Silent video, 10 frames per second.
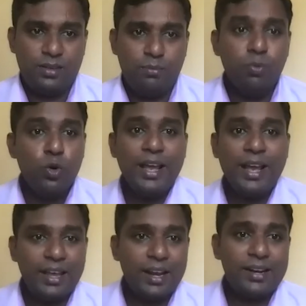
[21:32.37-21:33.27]

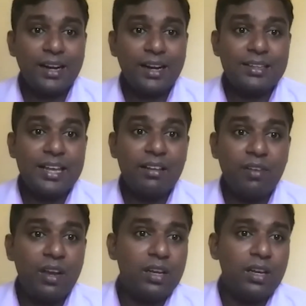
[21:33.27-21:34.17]
Mullerian duct
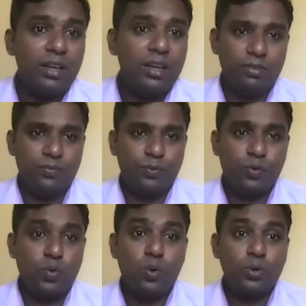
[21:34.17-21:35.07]
derivatives.
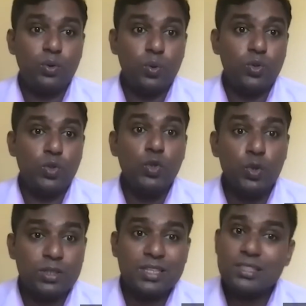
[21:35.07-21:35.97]
So
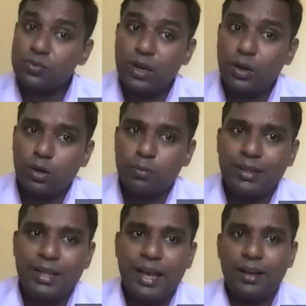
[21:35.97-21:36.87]
uterus will not
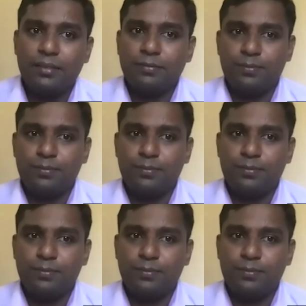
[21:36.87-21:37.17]
be there.